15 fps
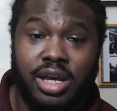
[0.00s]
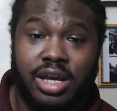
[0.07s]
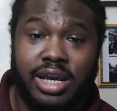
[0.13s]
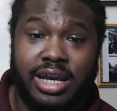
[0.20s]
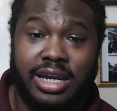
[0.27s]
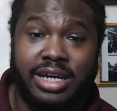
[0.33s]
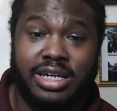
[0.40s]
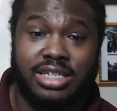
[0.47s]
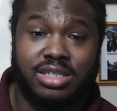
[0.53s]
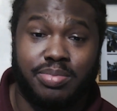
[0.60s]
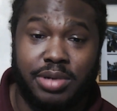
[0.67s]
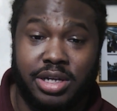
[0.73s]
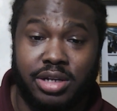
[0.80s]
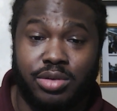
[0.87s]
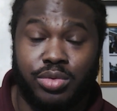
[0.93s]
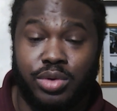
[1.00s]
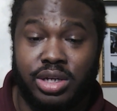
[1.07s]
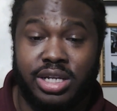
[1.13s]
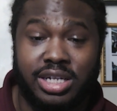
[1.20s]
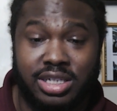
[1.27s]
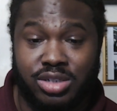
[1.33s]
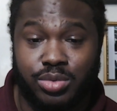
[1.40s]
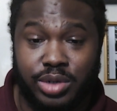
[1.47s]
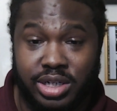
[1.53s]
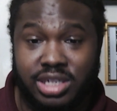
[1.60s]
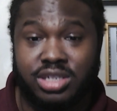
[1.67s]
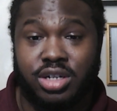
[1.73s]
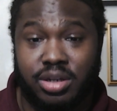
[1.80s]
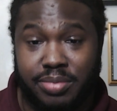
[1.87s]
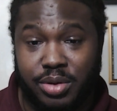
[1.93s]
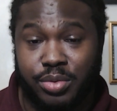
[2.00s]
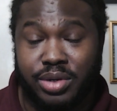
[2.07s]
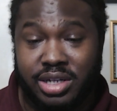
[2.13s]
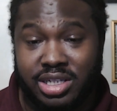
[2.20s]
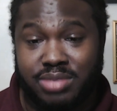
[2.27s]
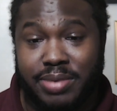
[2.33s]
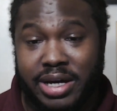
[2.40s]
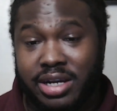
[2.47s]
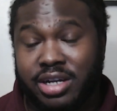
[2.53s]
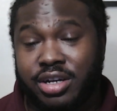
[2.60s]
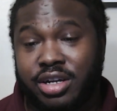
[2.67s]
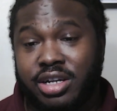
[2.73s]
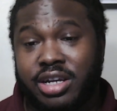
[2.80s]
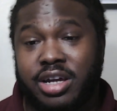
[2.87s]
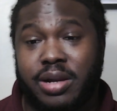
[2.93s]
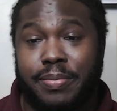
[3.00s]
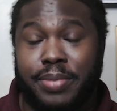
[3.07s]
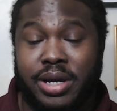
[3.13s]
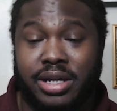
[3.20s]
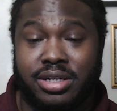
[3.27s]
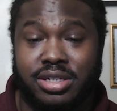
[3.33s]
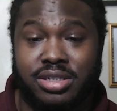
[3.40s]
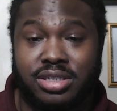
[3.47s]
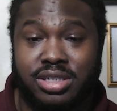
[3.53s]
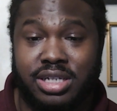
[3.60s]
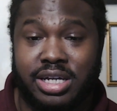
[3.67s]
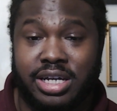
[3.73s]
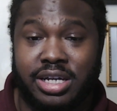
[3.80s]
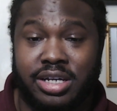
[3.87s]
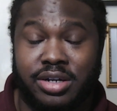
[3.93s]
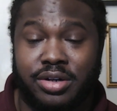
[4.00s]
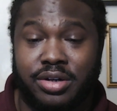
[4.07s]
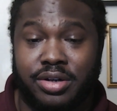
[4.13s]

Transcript: has been released. Well, he's gonna be released by the Carolina Panthers, and